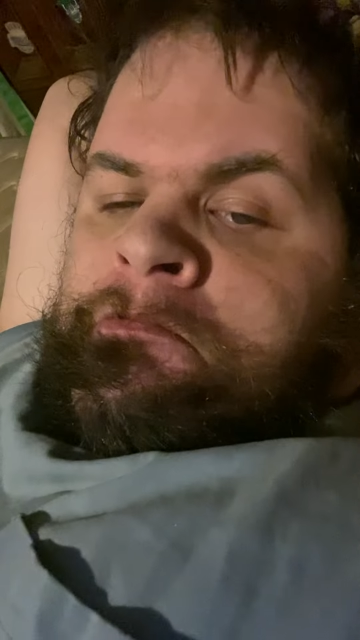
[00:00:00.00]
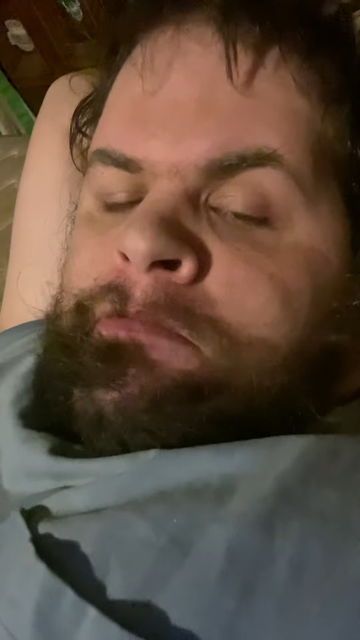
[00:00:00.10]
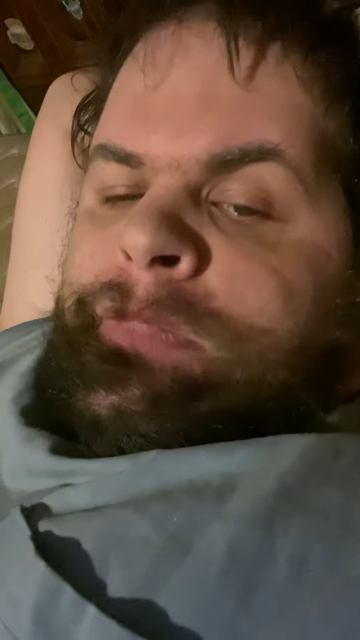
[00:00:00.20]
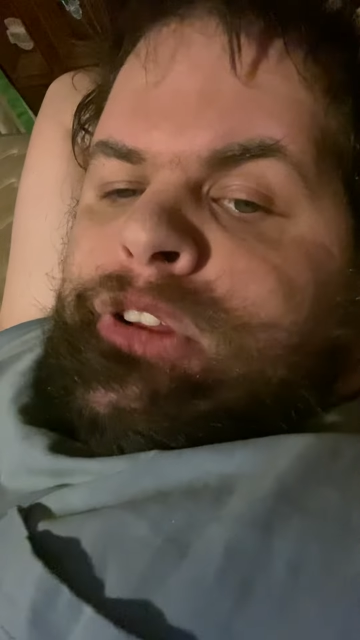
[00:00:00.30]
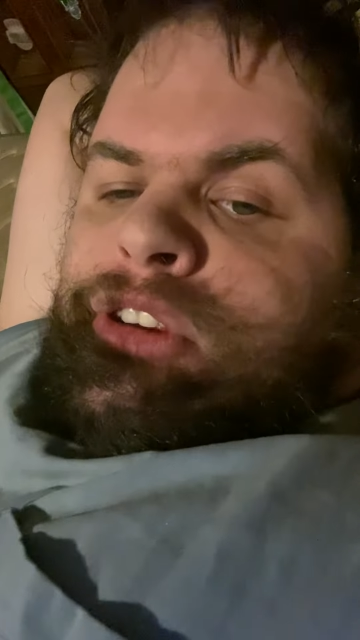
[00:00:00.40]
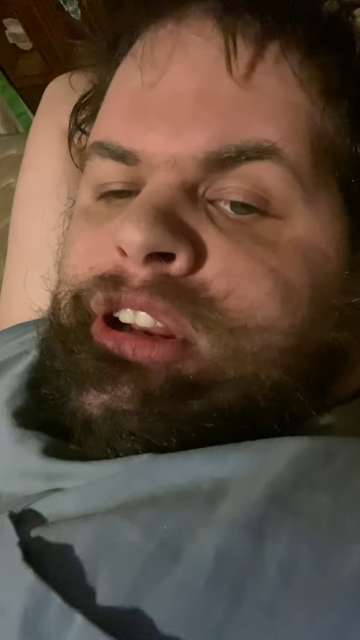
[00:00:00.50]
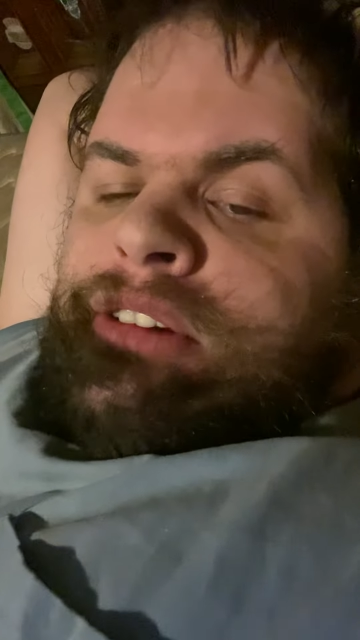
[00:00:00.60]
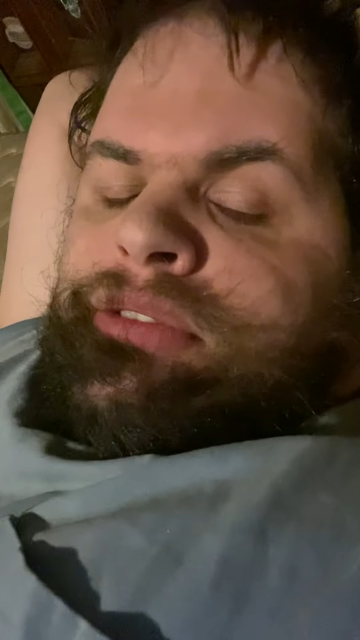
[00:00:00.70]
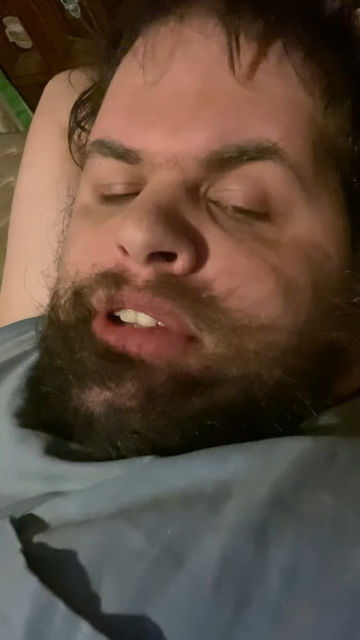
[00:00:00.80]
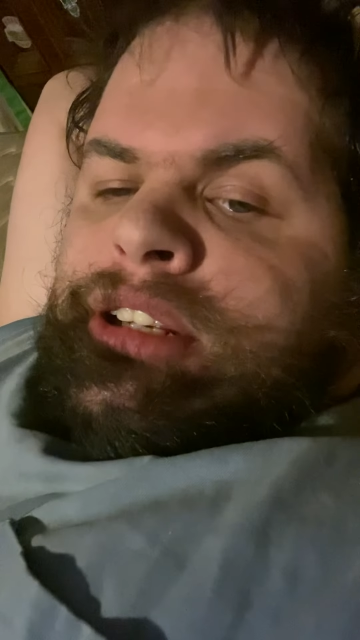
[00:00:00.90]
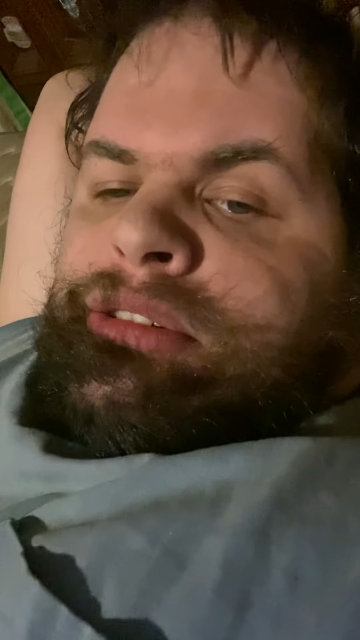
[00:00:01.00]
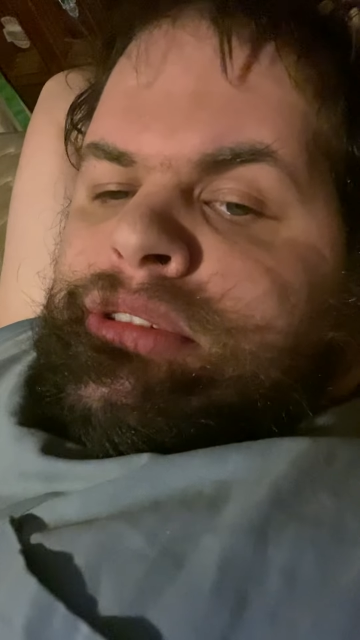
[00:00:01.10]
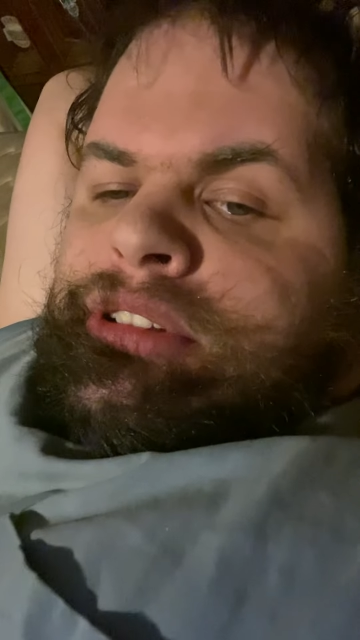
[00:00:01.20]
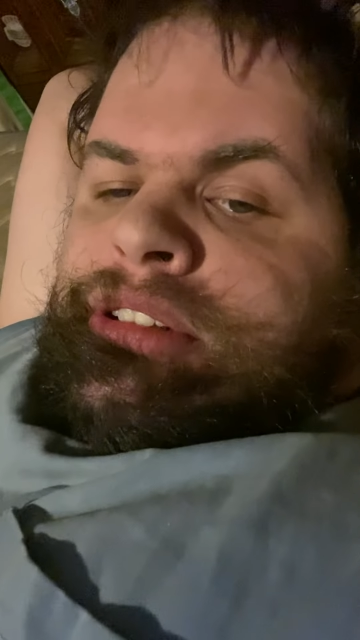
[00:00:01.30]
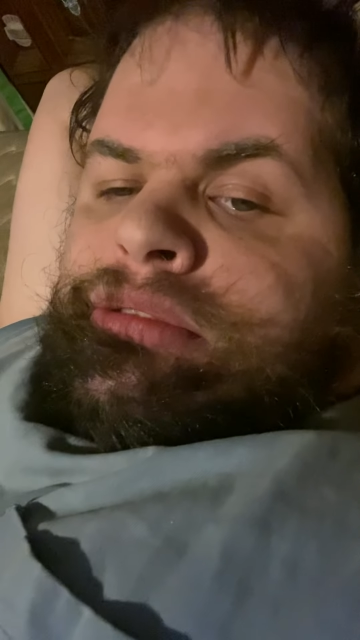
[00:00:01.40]
The Janet flight
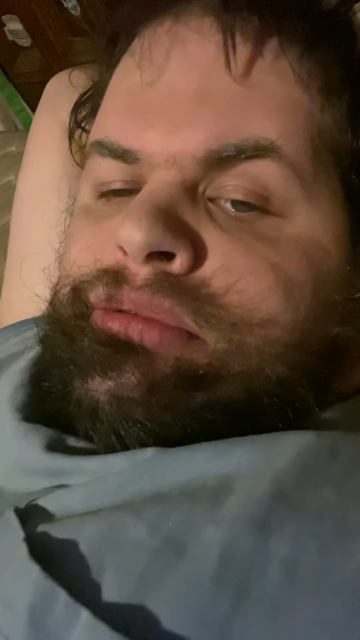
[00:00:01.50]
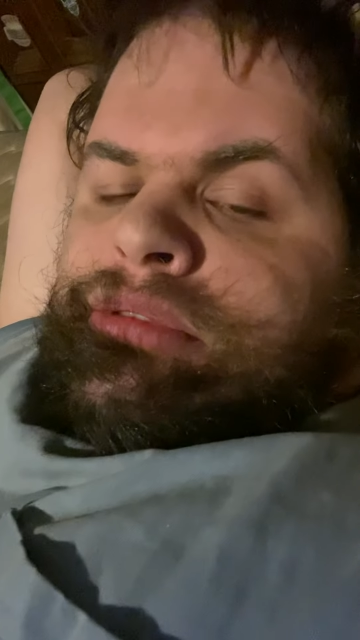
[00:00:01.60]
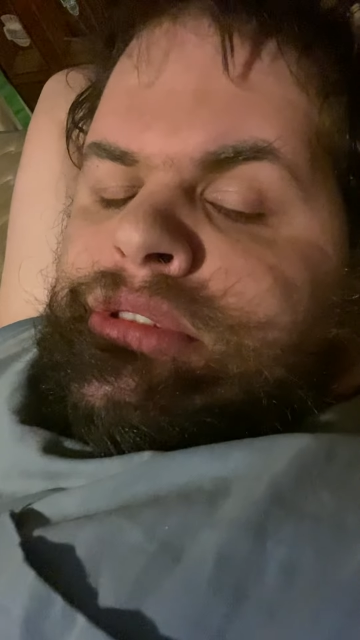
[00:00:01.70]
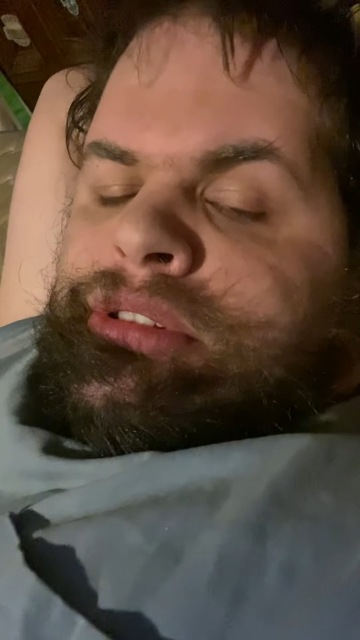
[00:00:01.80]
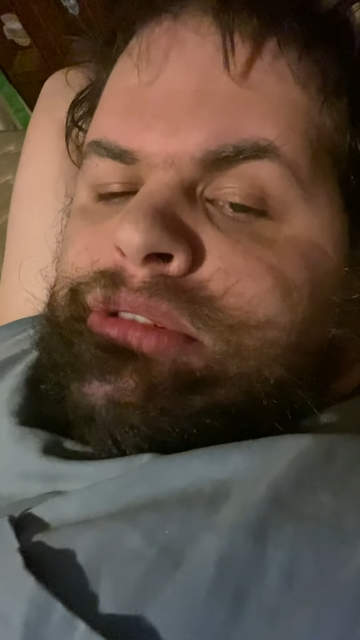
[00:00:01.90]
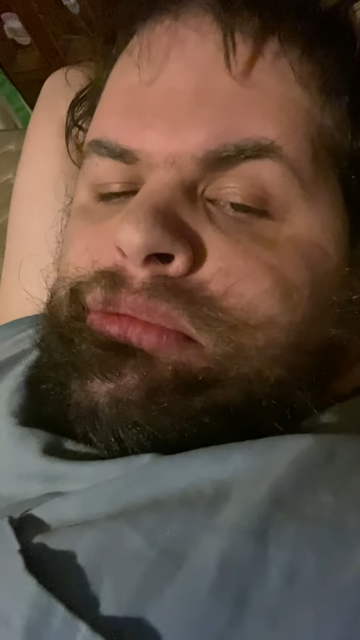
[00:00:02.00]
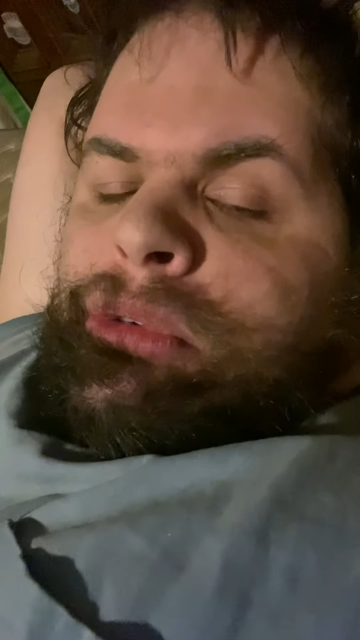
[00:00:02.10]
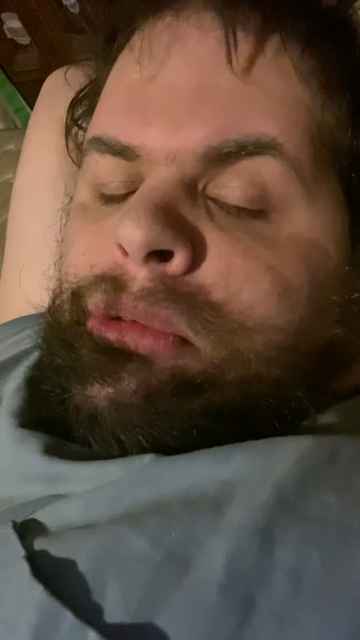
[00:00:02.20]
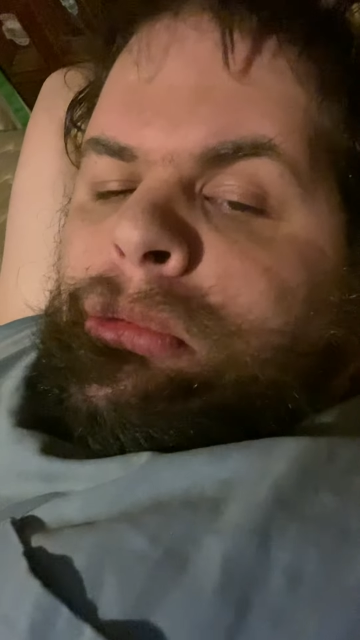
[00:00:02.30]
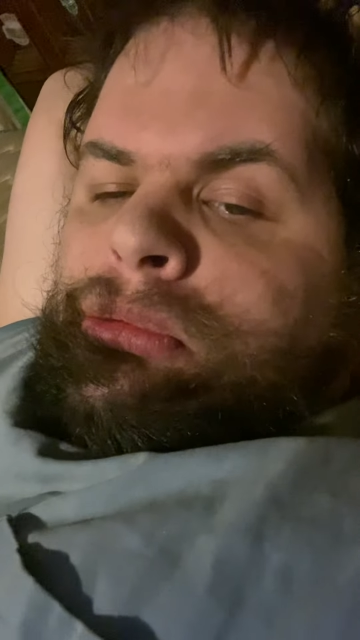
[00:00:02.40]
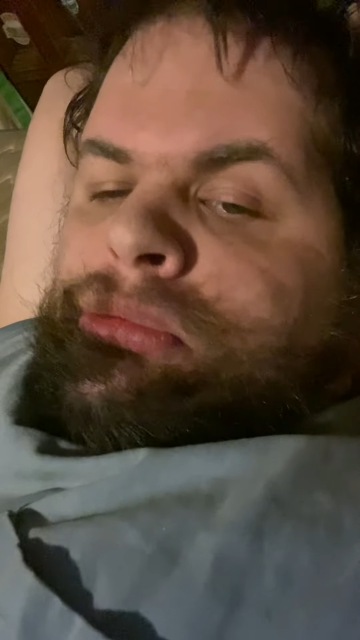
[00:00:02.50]
will,